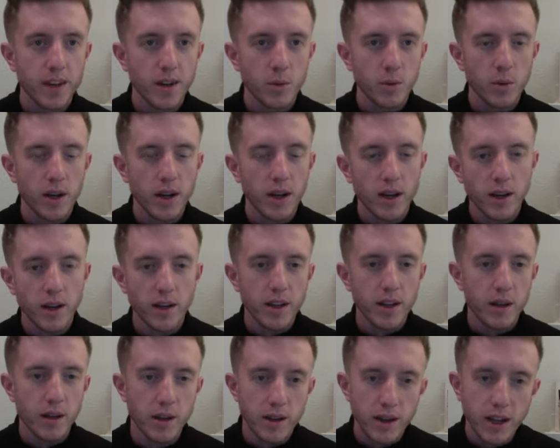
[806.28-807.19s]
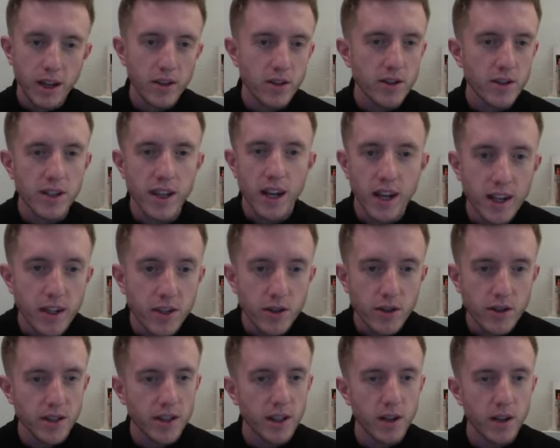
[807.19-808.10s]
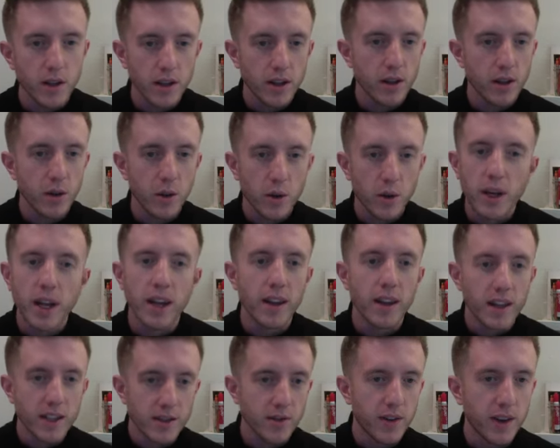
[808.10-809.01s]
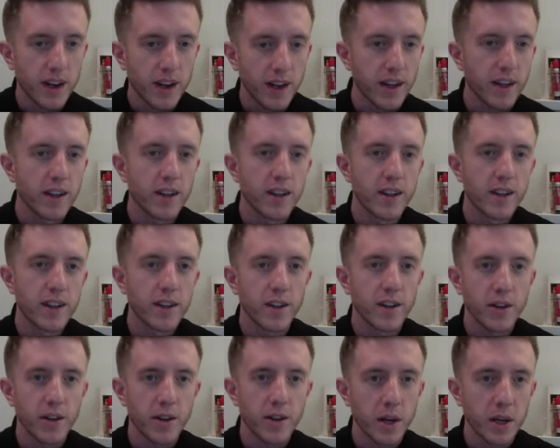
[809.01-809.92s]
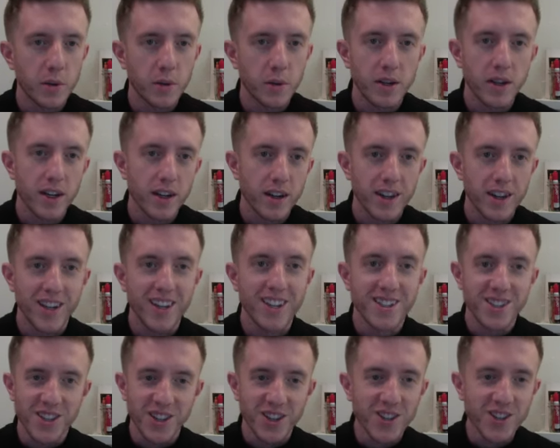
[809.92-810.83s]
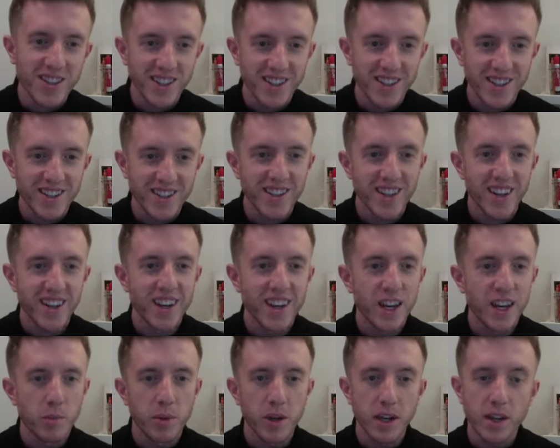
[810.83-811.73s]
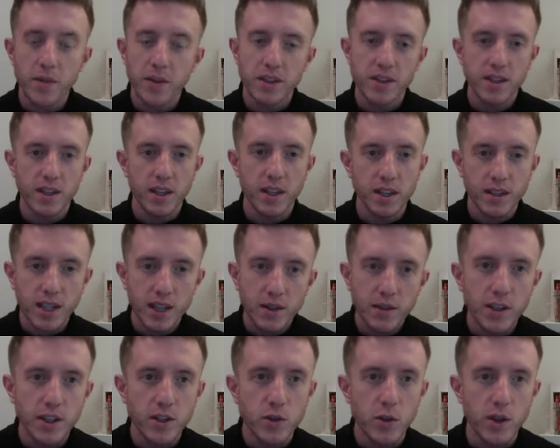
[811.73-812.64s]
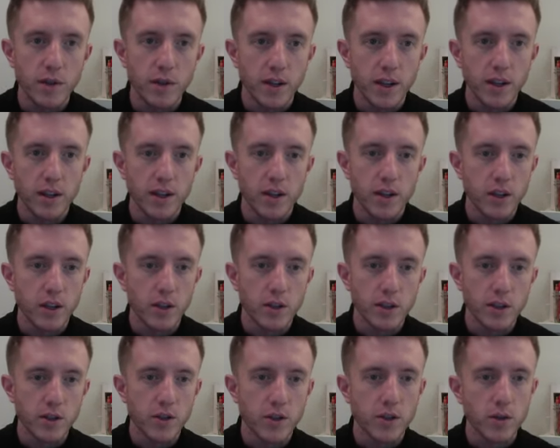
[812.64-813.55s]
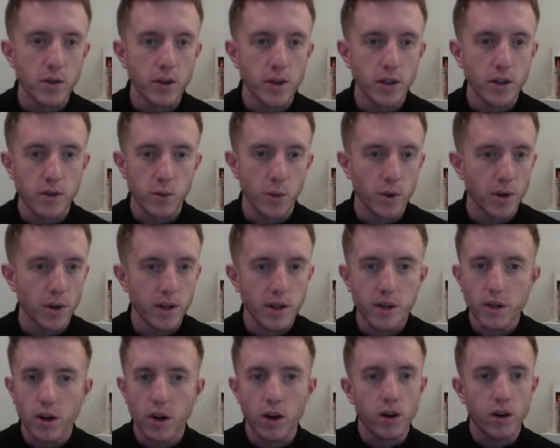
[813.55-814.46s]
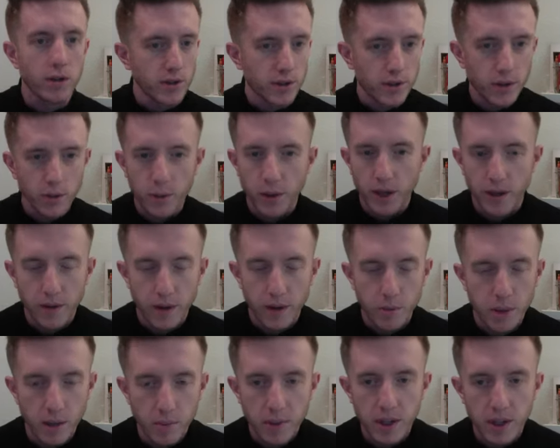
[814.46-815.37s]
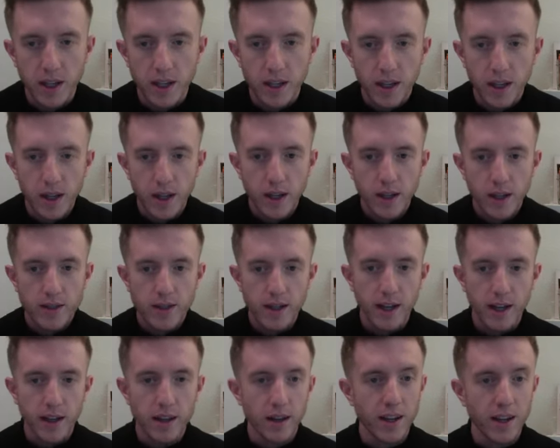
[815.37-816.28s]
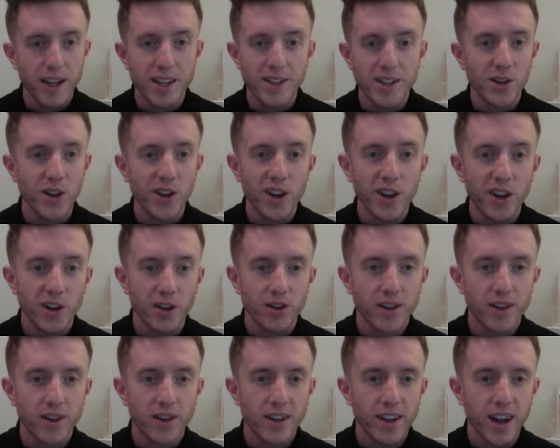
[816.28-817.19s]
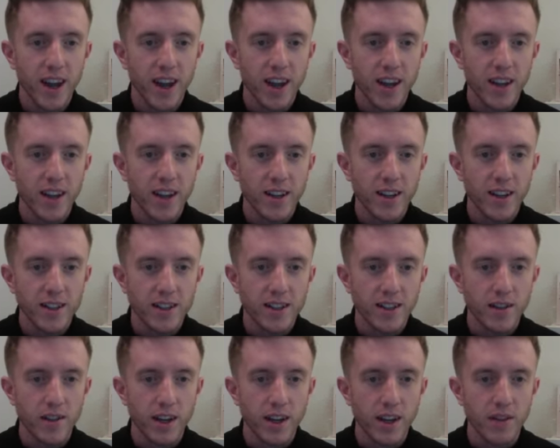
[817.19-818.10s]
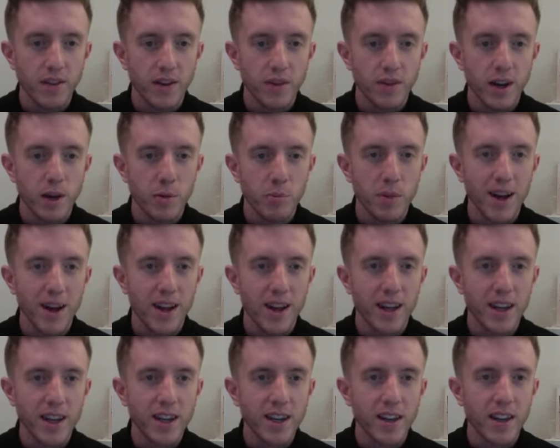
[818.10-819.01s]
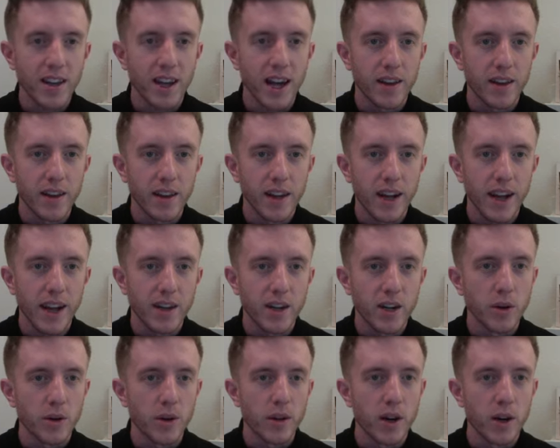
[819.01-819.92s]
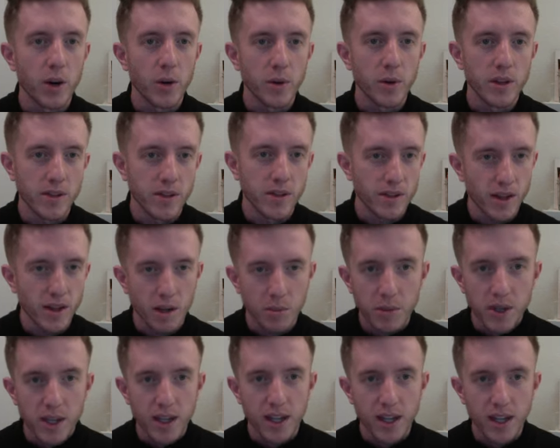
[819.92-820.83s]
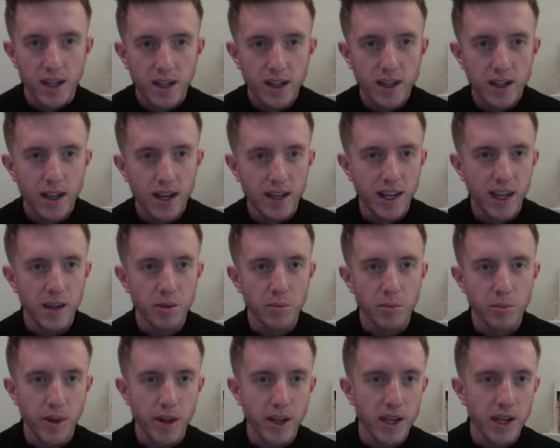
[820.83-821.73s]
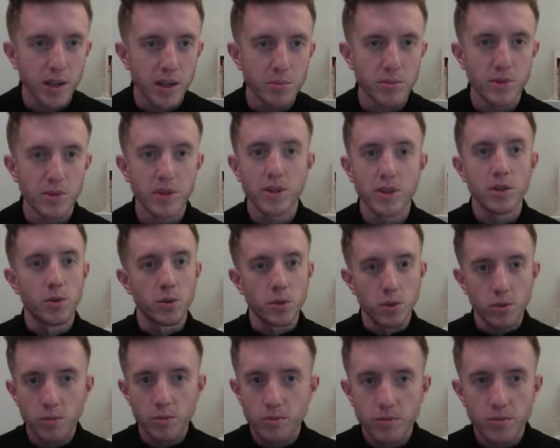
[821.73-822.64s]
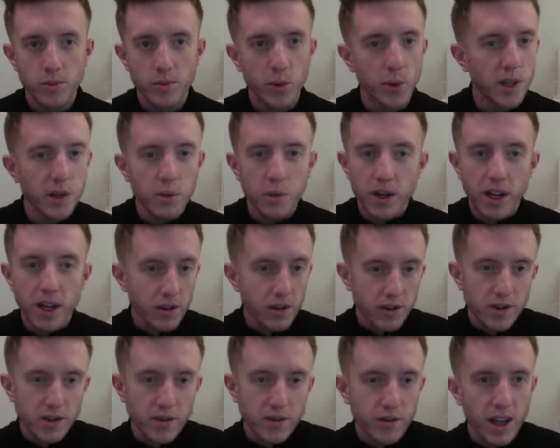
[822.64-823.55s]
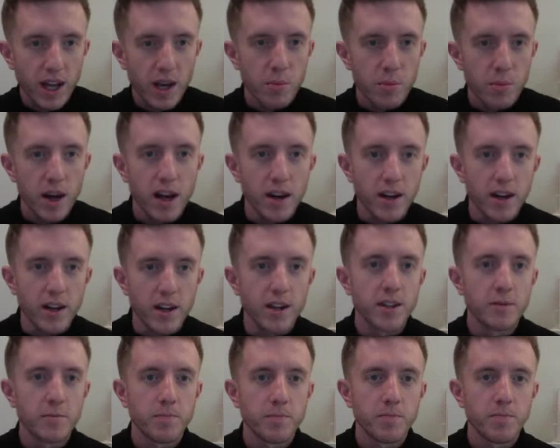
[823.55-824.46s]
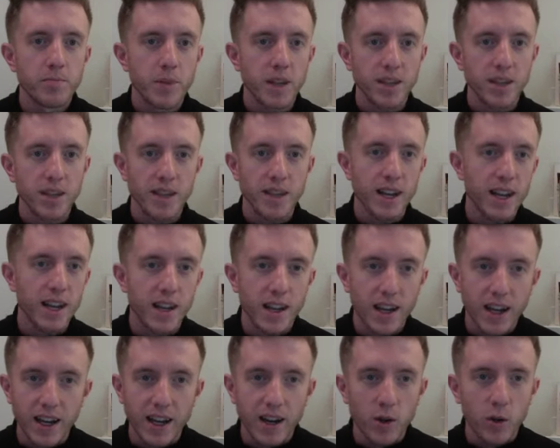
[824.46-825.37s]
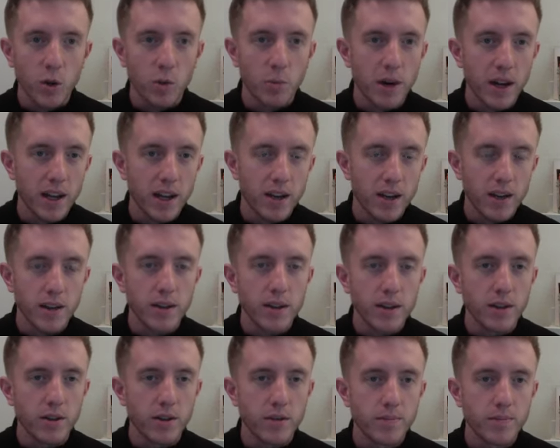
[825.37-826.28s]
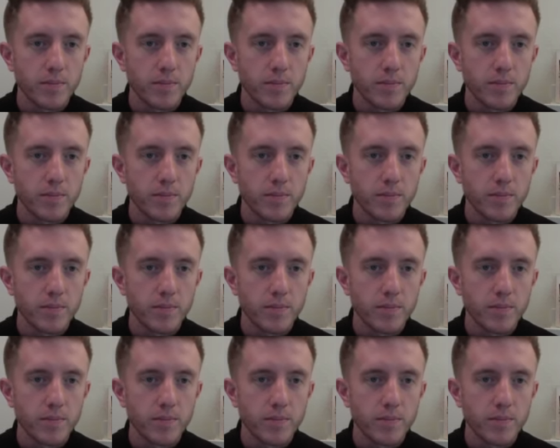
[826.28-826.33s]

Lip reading: well, they're just not interested. Okay, that's fine. I don't want to hear the excuses. Yeah. But if it's activity driven, did you do your 20 calls or whatever it may be? It's either yes or no. And if I'm not hitting that, then I know the onus is on me. I can't blame you or anyone else for that matter, because I gotta hold my end of the deal.